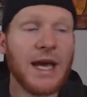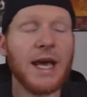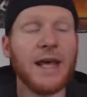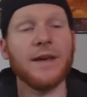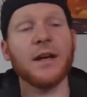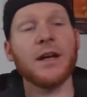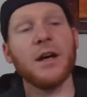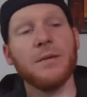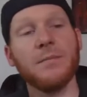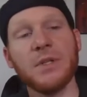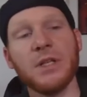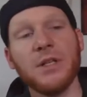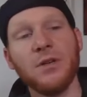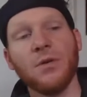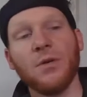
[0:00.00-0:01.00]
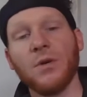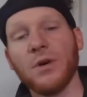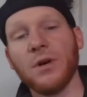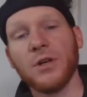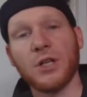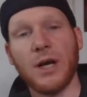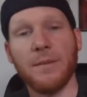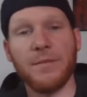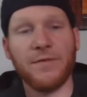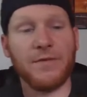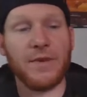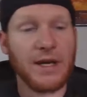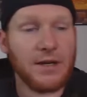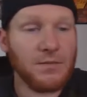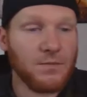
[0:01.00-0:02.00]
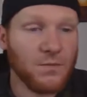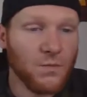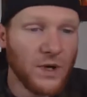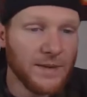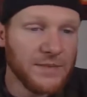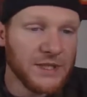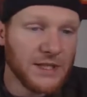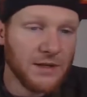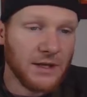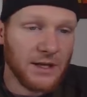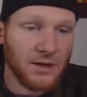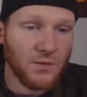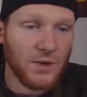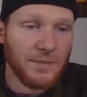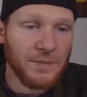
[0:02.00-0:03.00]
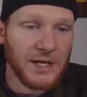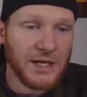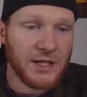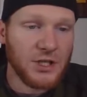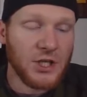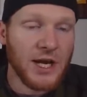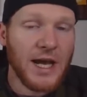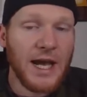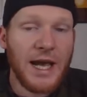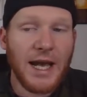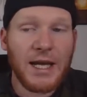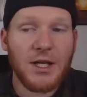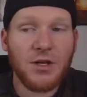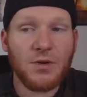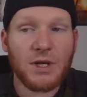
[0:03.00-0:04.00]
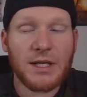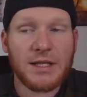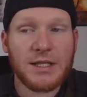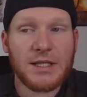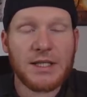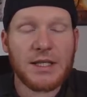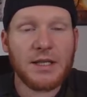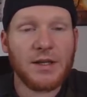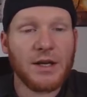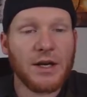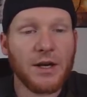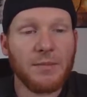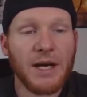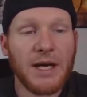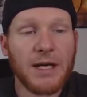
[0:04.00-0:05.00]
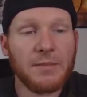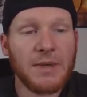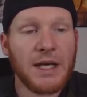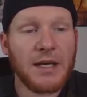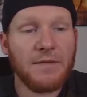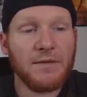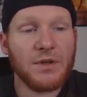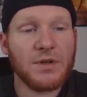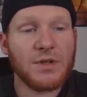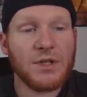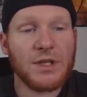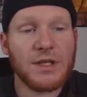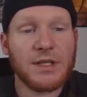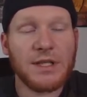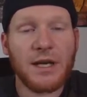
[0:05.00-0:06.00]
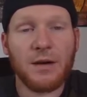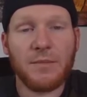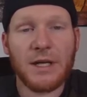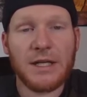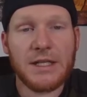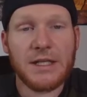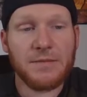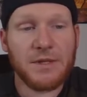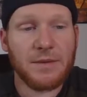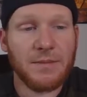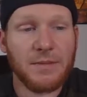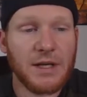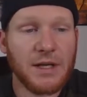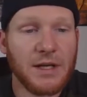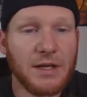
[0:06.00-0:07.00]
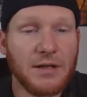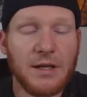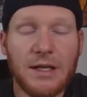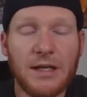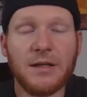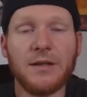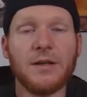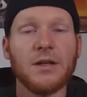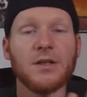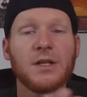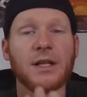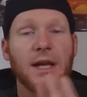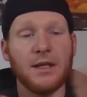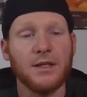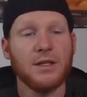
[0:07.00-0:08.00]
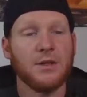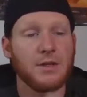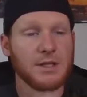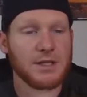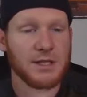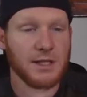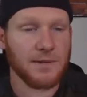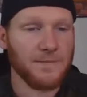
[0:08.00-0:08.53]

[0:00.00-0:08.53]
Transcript: that come to your Shopify webpage, and you can see their buying behaviors. You can see how many times they've been on. There's a lot that you can see.